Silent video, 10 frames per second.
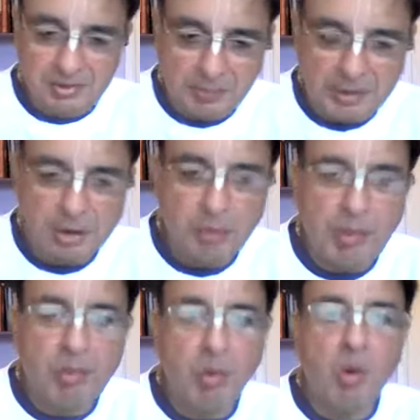preach to
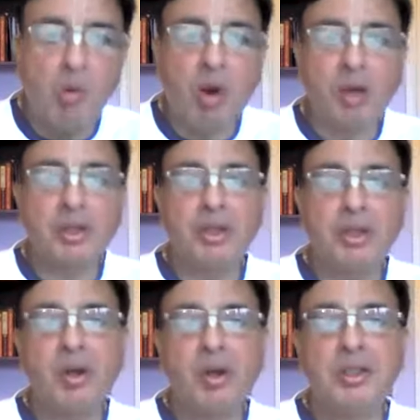people who want the
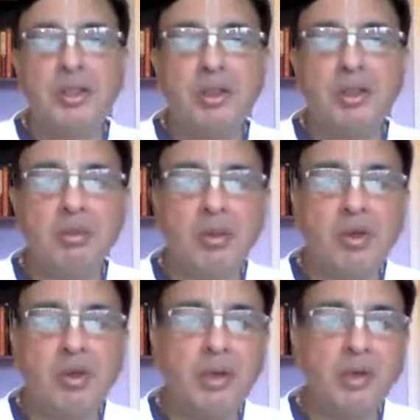knowledge,
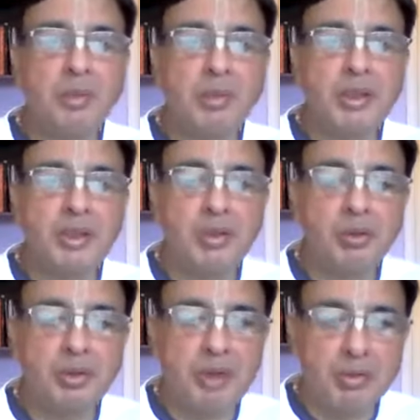but trying to preach to
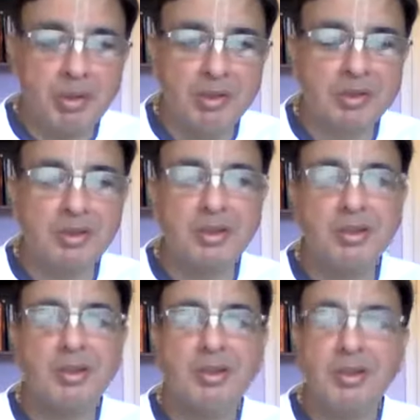demons
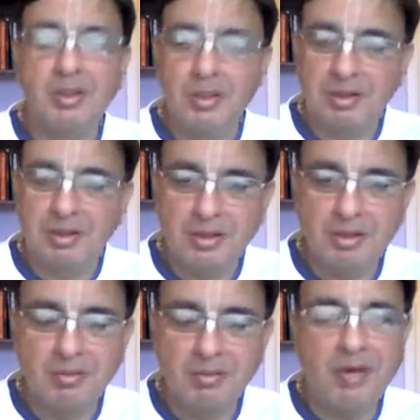is
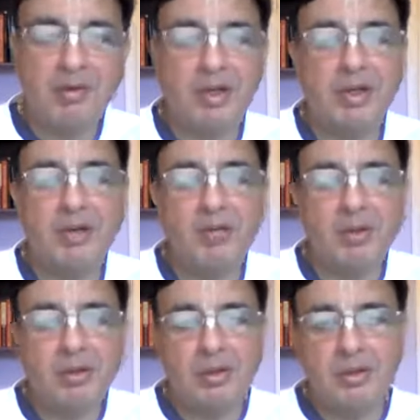a very, very
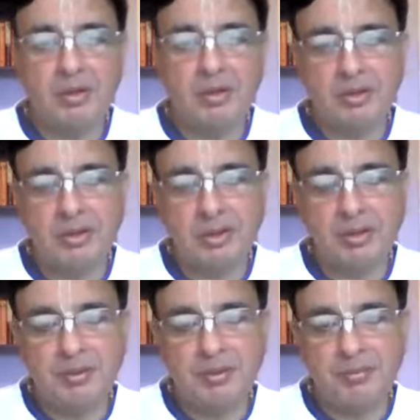different
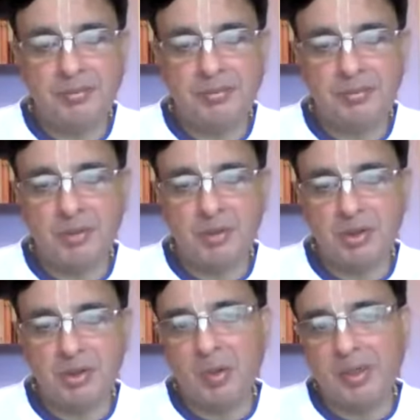
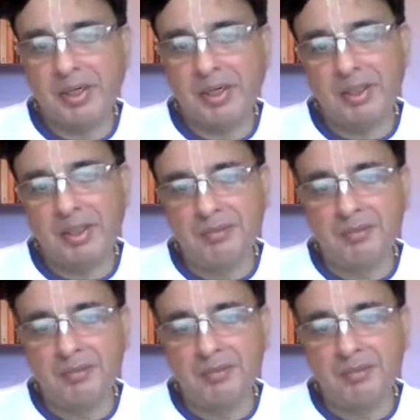process altogether.